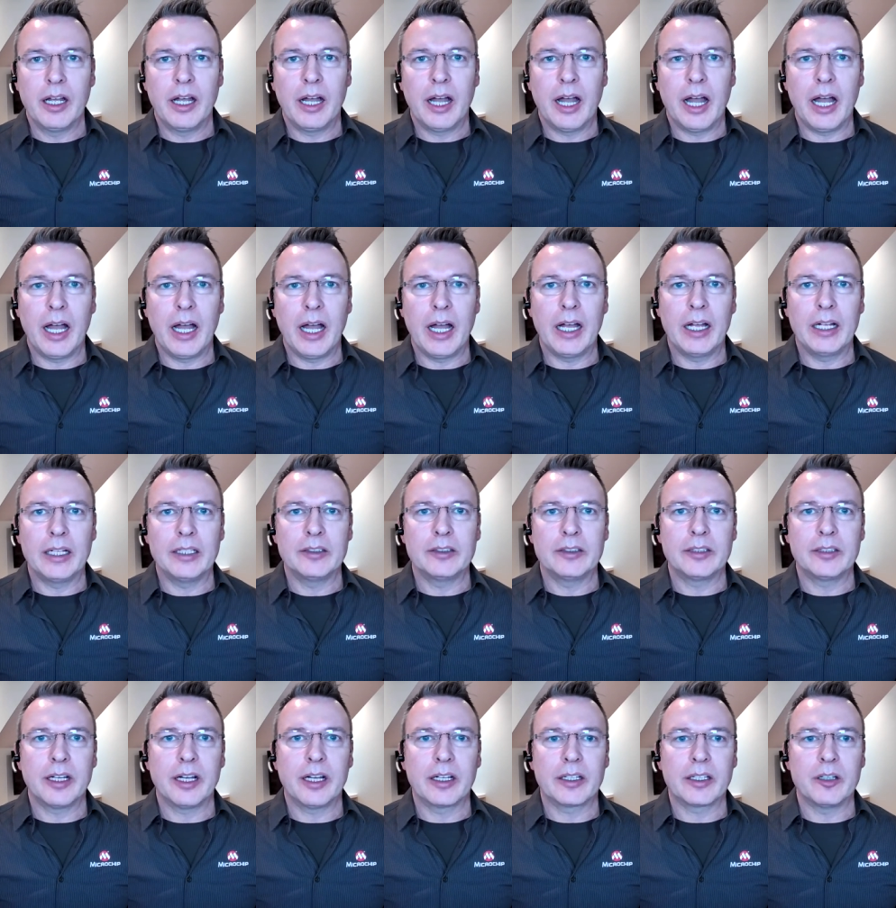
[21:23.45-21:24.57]
and
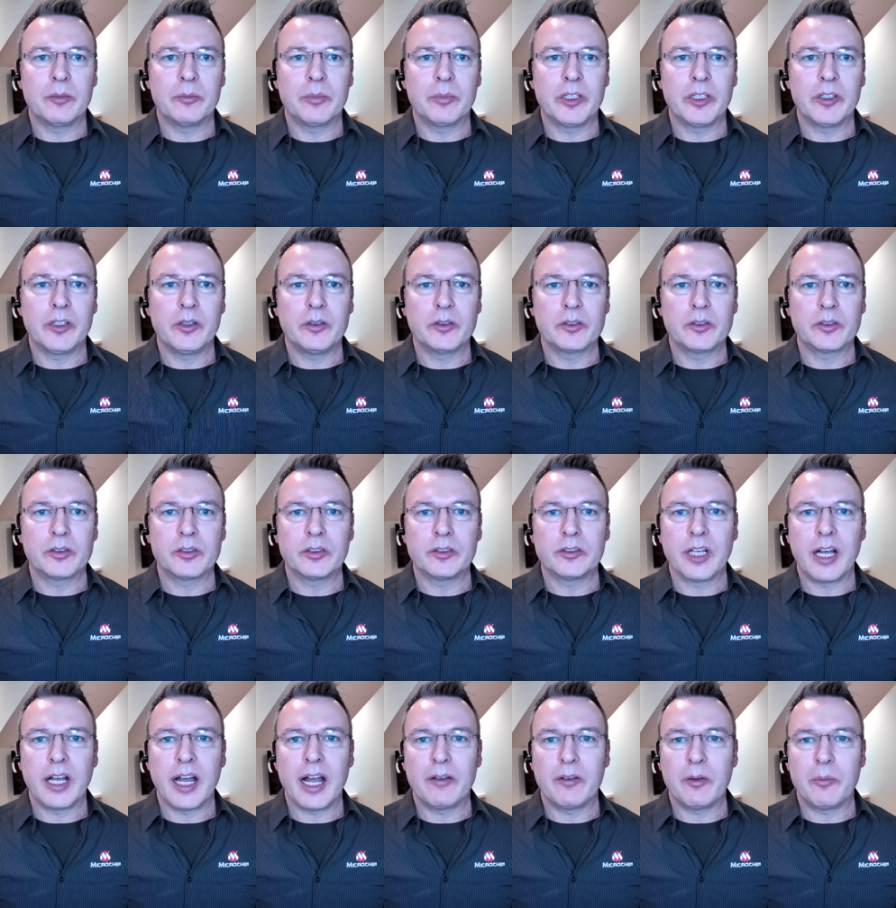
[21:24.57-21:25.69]
uh, can be used to
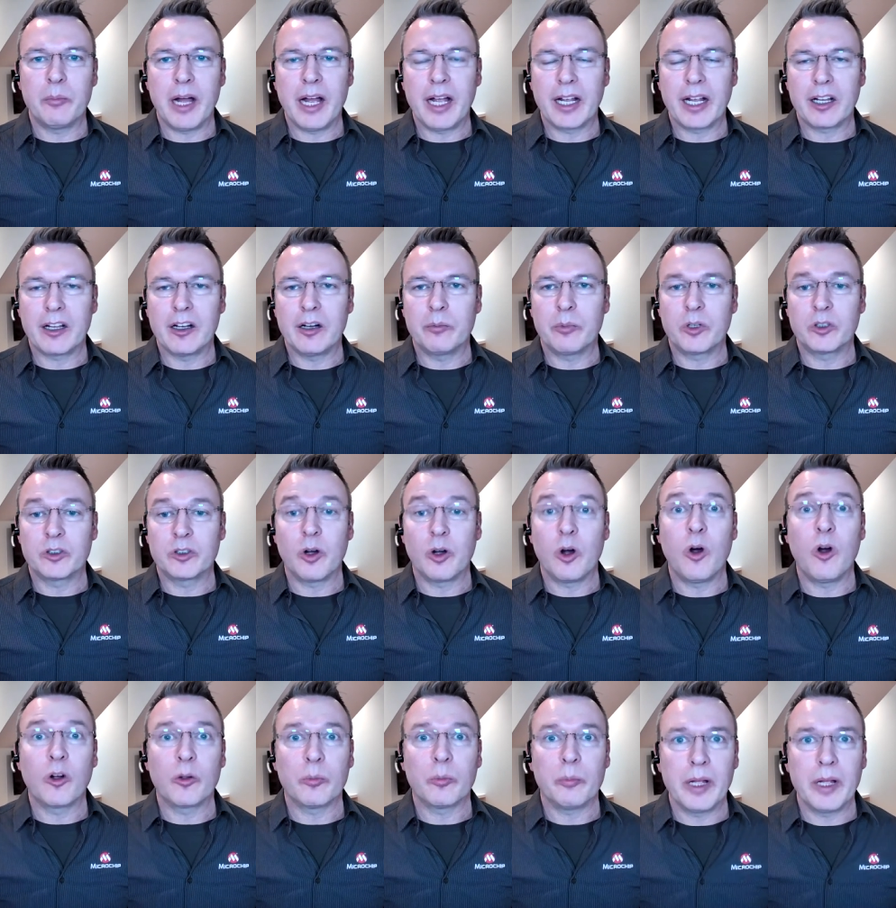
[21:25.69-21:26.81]
have a backup or to
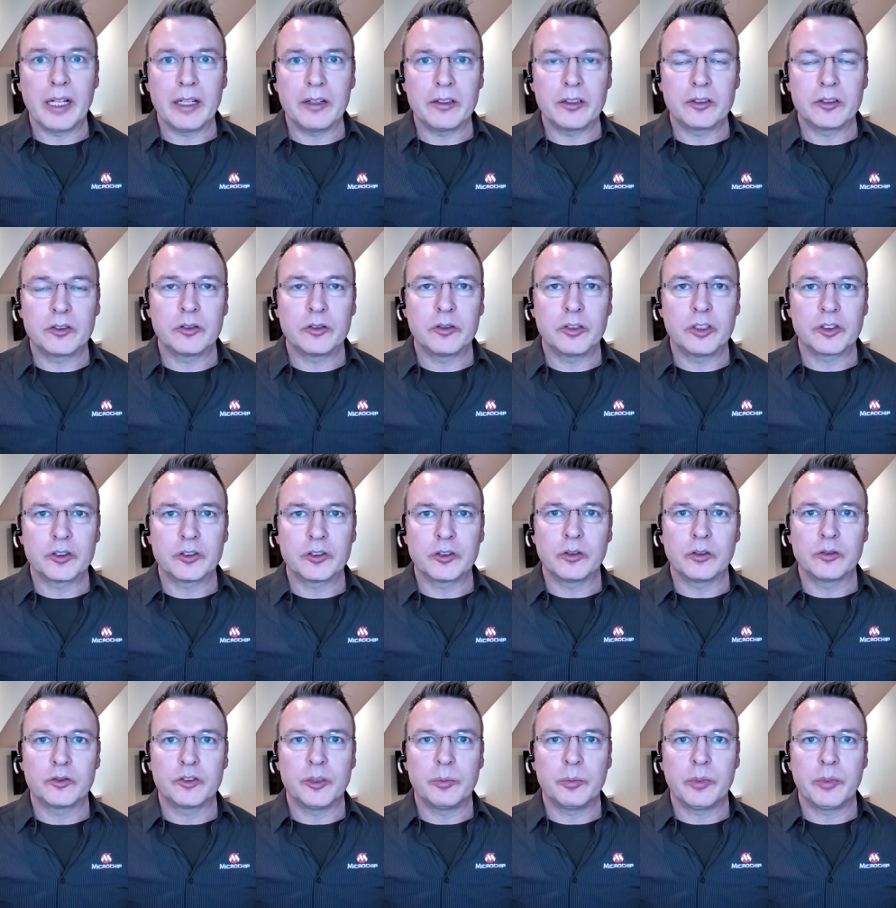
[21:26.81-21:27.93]
augment the traditional
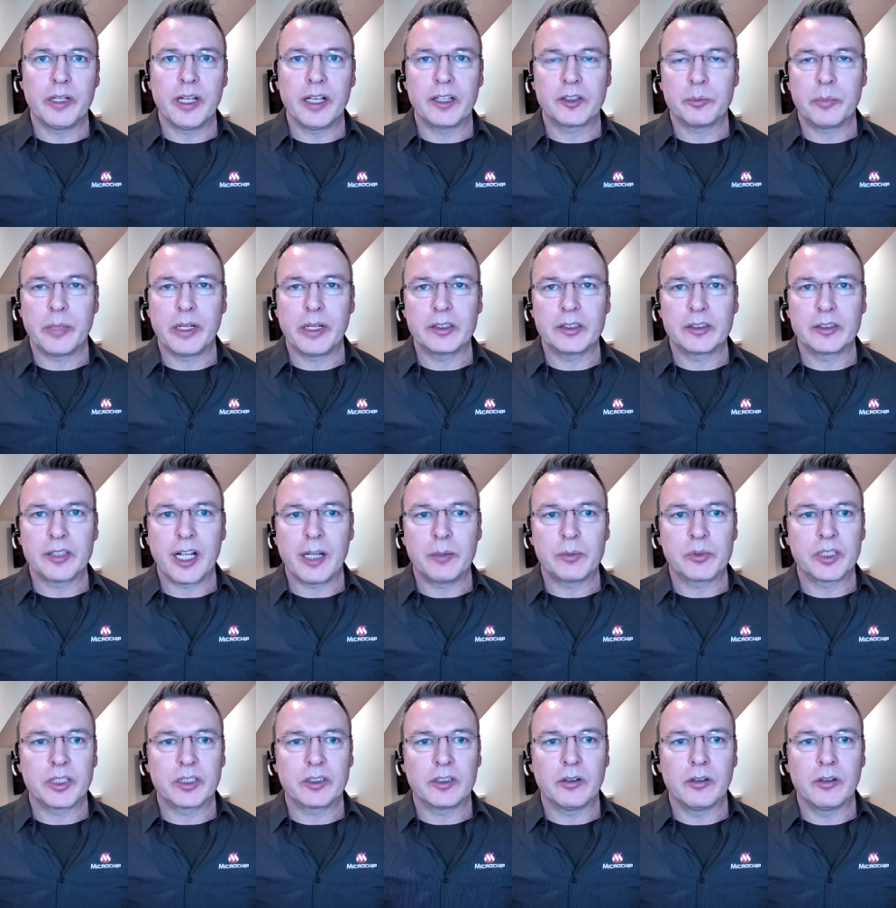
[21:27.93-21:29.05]
GPS-based time
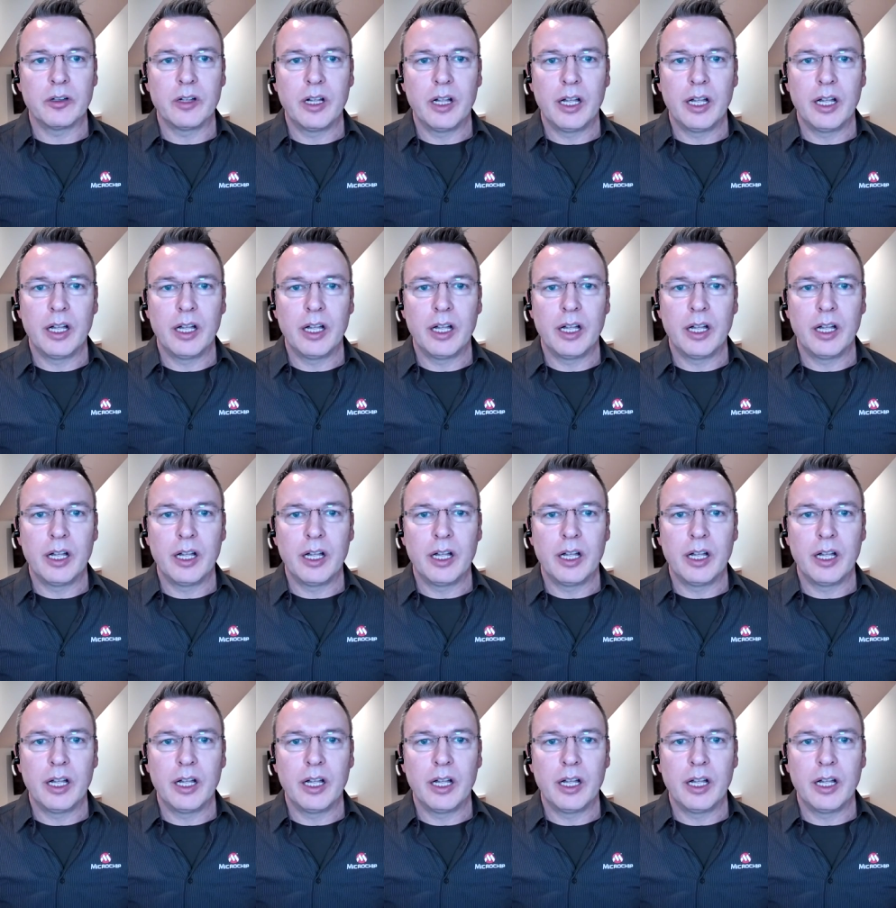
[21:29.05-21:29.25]
signal.